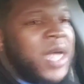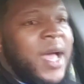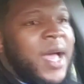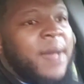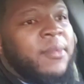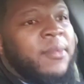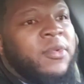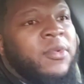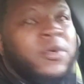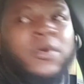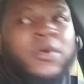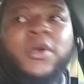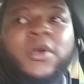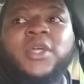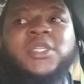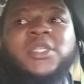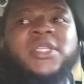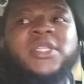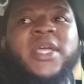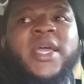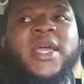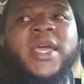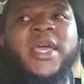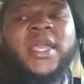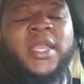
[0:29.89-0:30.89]
Tom Gore
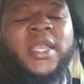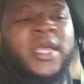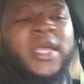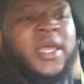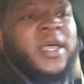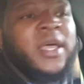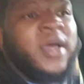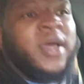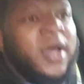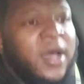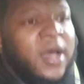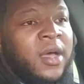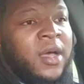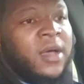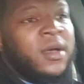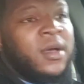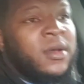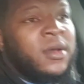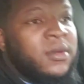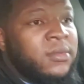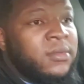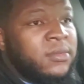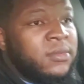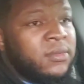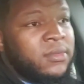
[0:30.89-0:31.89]
said
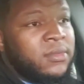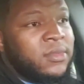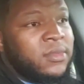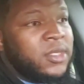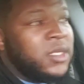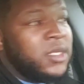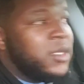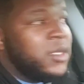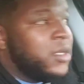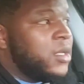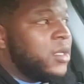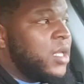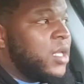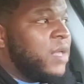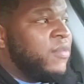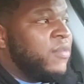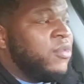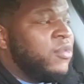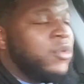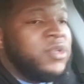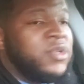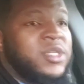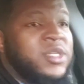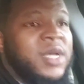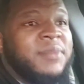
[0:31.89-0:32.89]
if
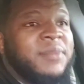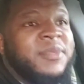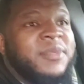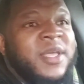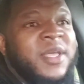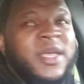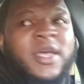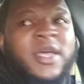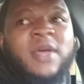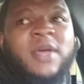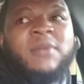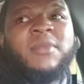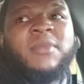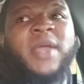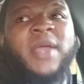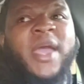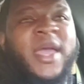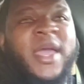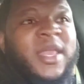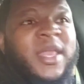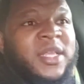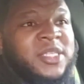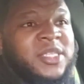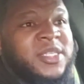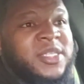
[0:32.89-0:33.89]
it was up to him,
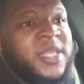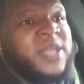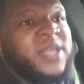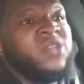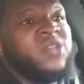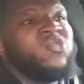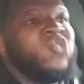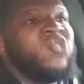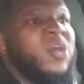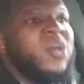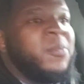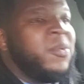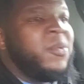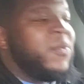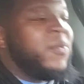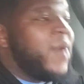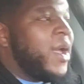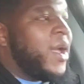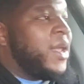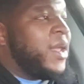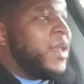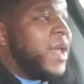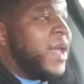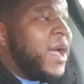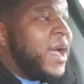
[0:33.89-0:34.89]
they'd extend Drummond
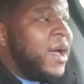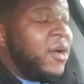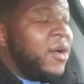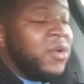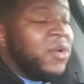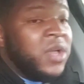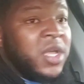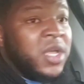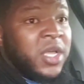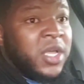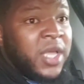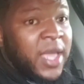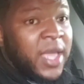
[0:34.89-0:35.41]
right now.